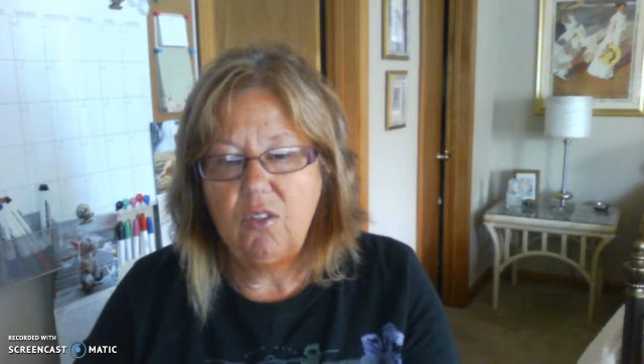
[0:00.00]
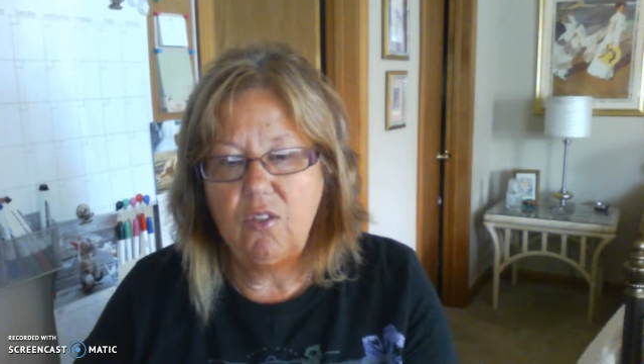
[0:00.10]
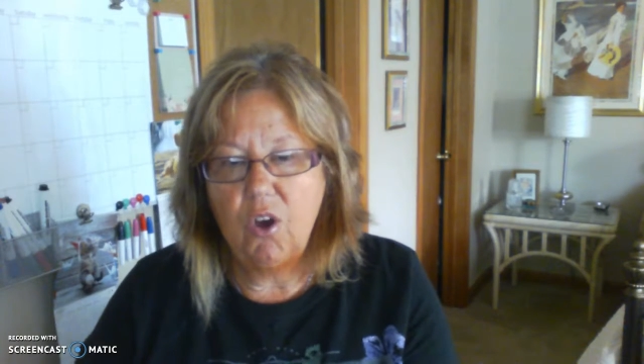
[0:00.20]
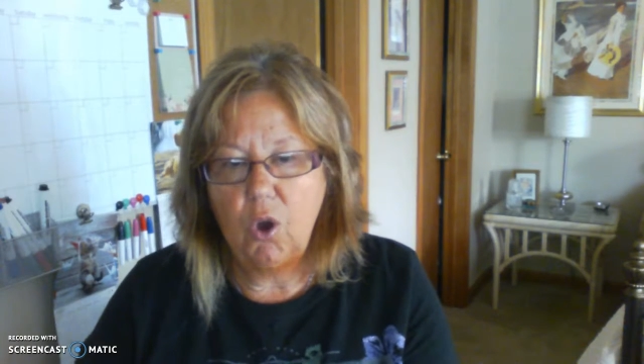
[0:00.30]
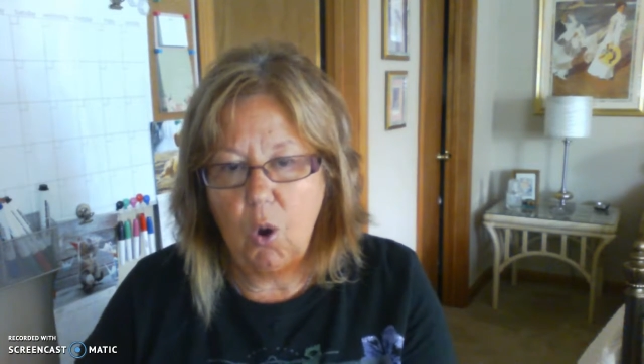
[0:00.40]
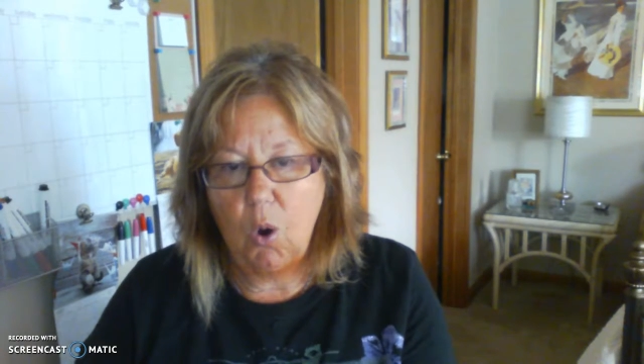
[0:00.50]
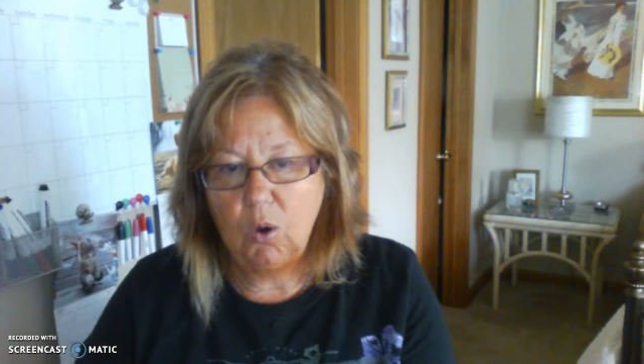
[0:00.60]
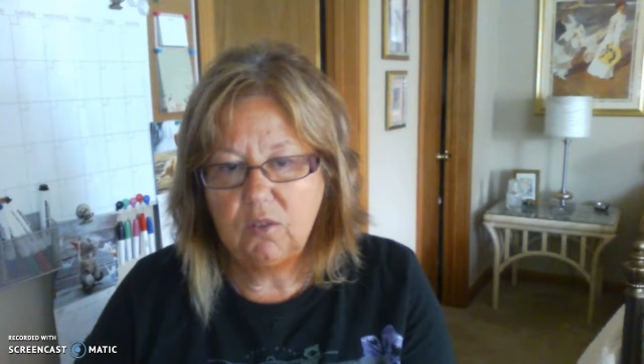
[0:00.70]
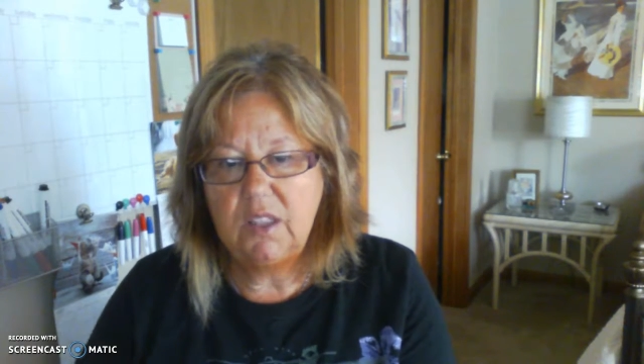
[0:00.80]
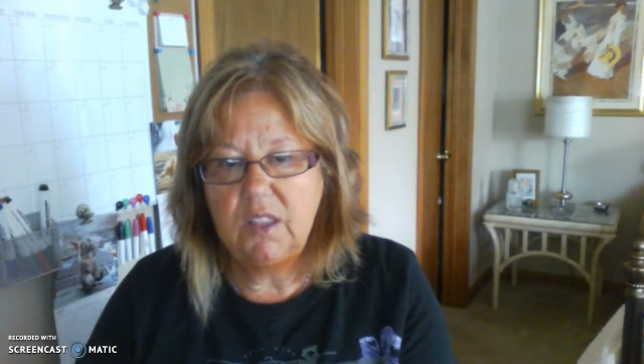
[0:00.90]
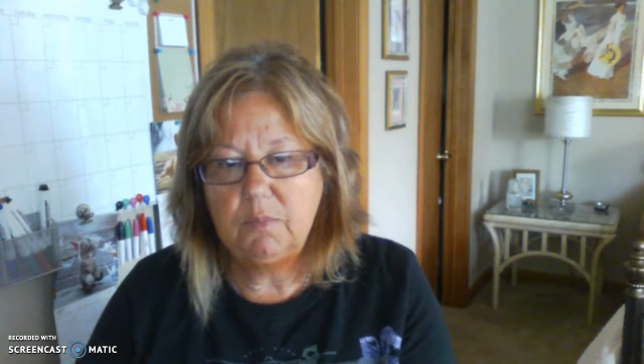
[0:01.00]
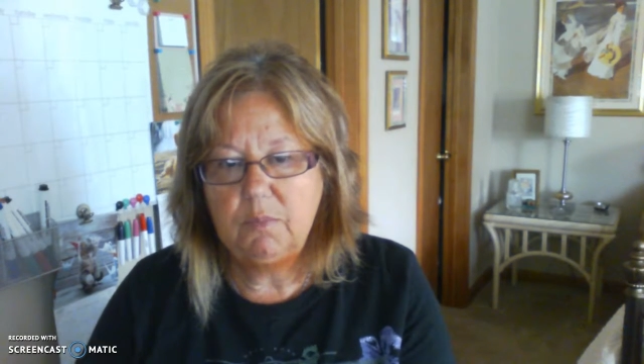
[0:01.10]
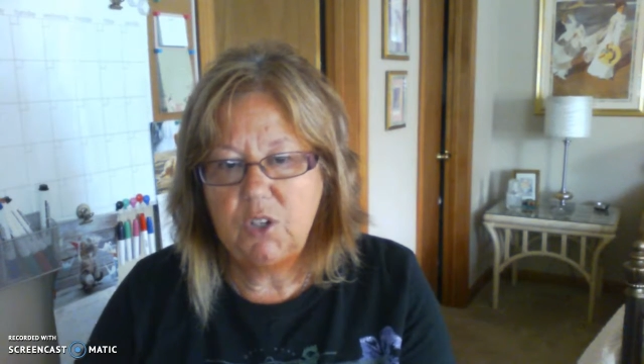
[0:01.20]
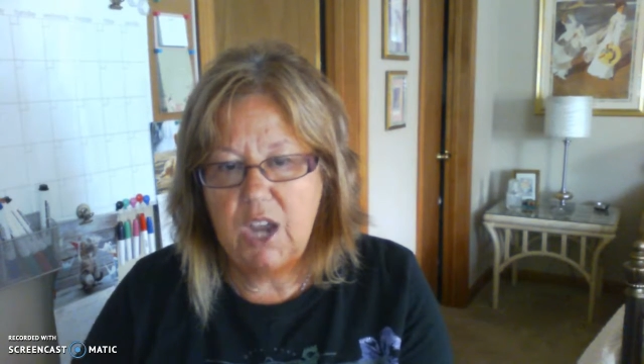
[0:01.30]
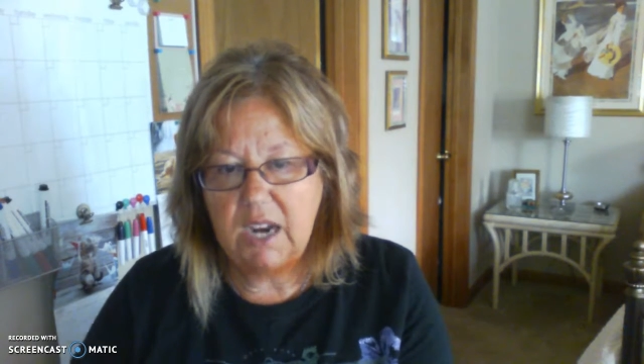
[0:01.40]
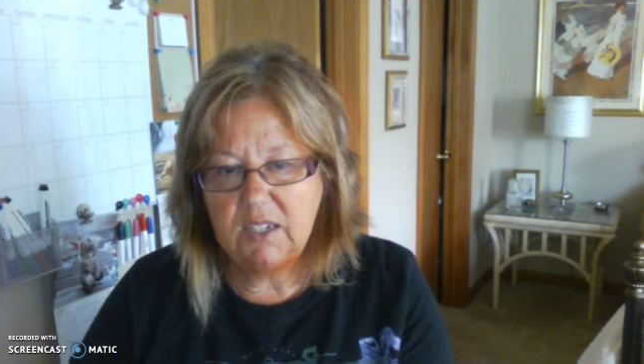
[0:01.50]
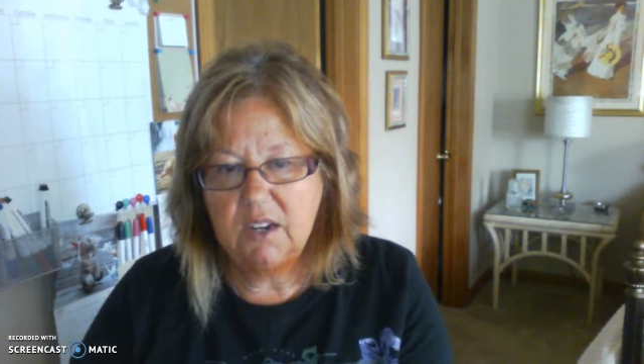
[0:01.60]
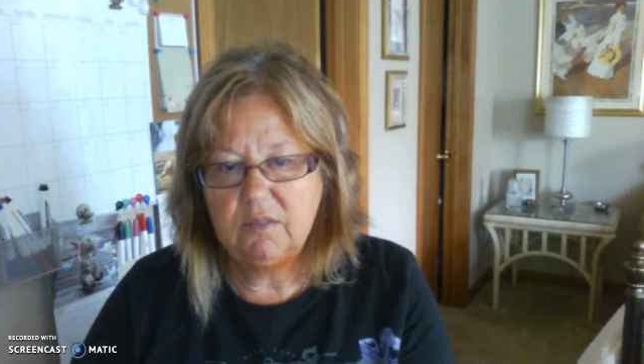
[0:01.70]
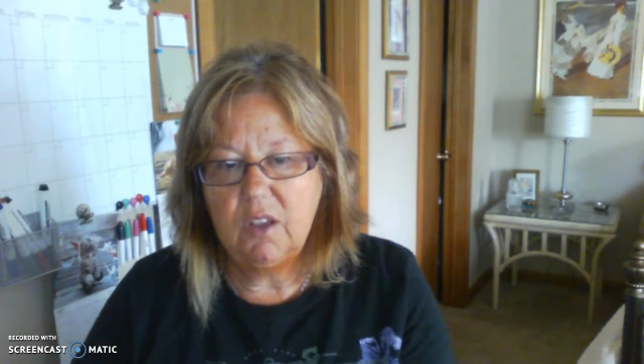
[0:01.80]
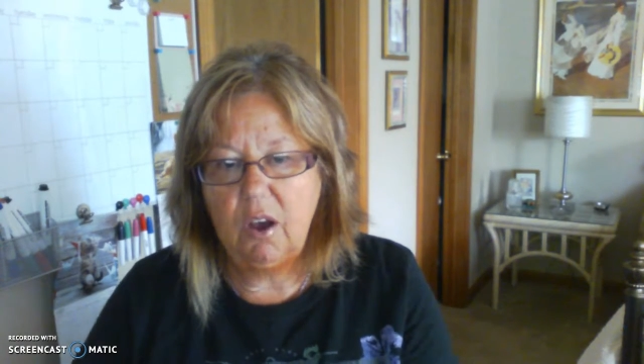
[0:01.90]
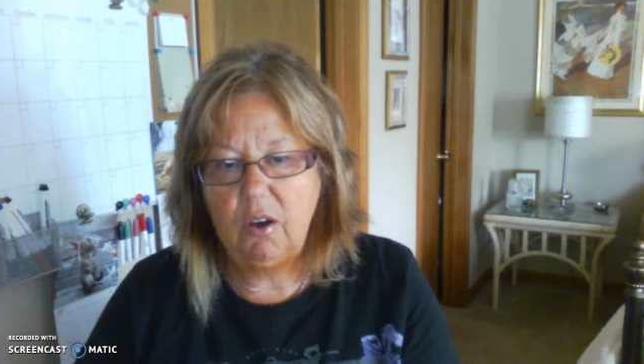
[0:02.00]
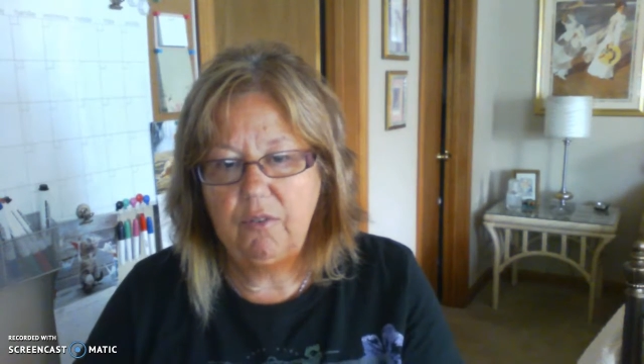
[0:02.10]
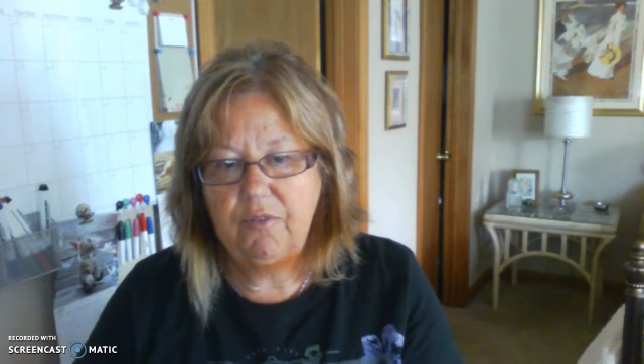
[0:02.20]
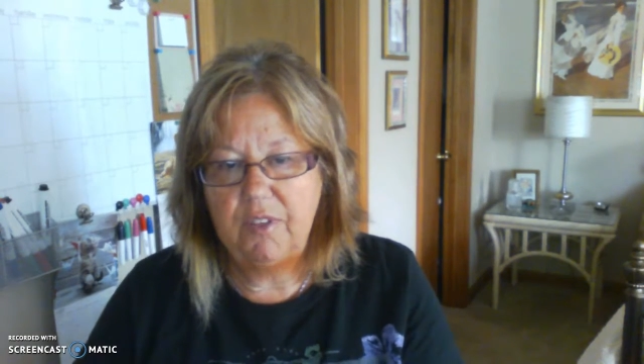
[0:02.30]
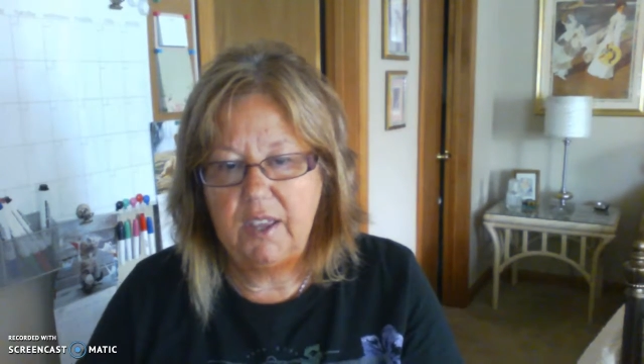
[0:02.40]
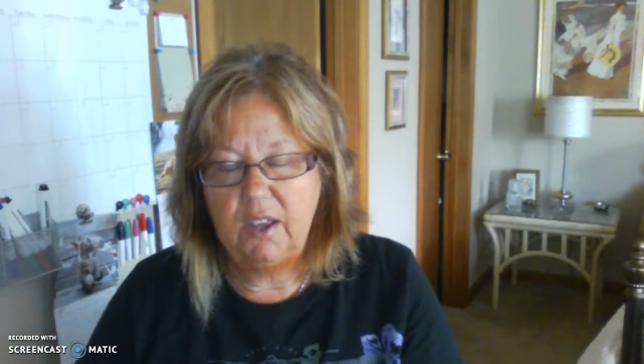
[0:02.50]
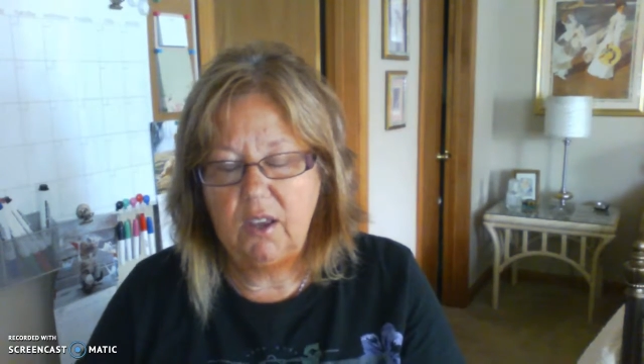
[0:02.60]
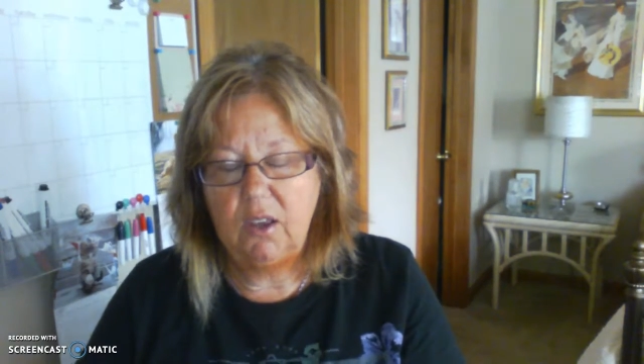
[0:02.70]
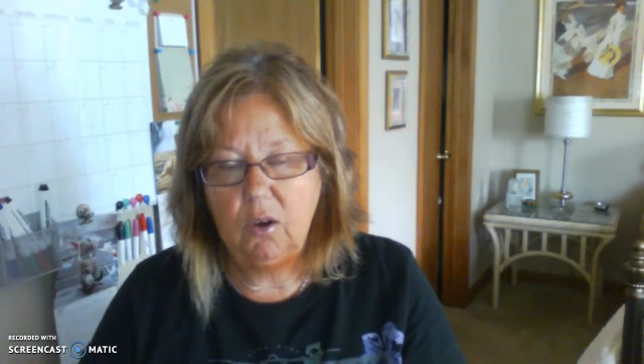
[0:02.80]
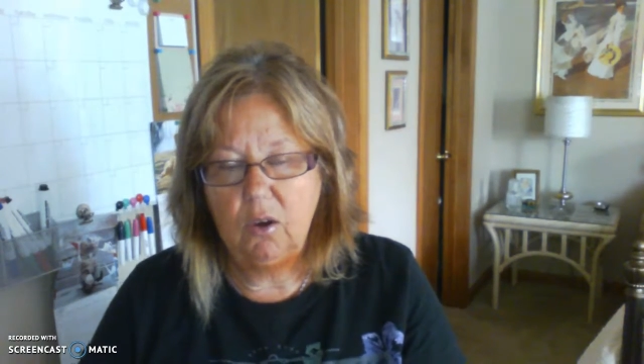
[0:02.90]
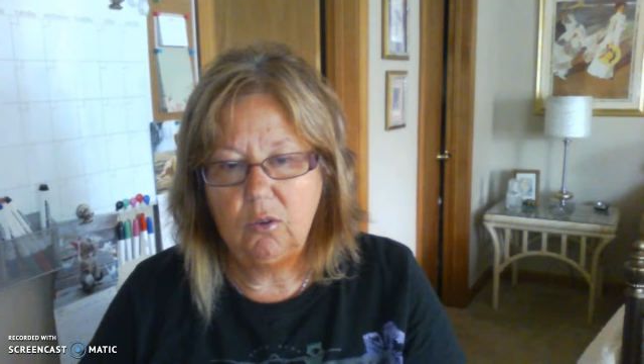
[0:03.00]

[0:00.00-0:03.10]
the goals and the objectives of the